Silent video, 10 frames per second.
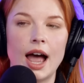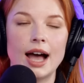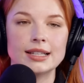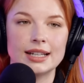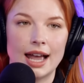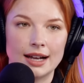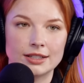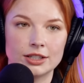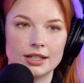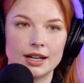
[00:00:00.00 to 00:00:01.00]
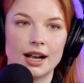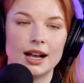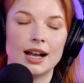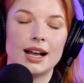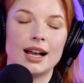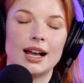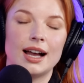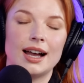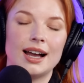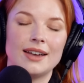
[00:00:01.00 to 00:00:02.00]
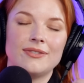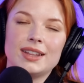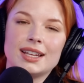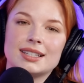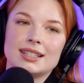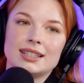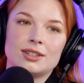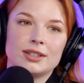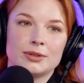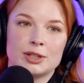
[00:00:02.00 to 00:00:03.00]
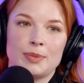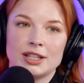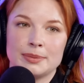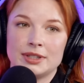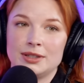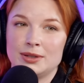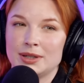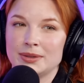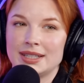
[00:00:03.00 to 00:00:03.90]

As an actor, I feel like it's a little irresponsible to do your own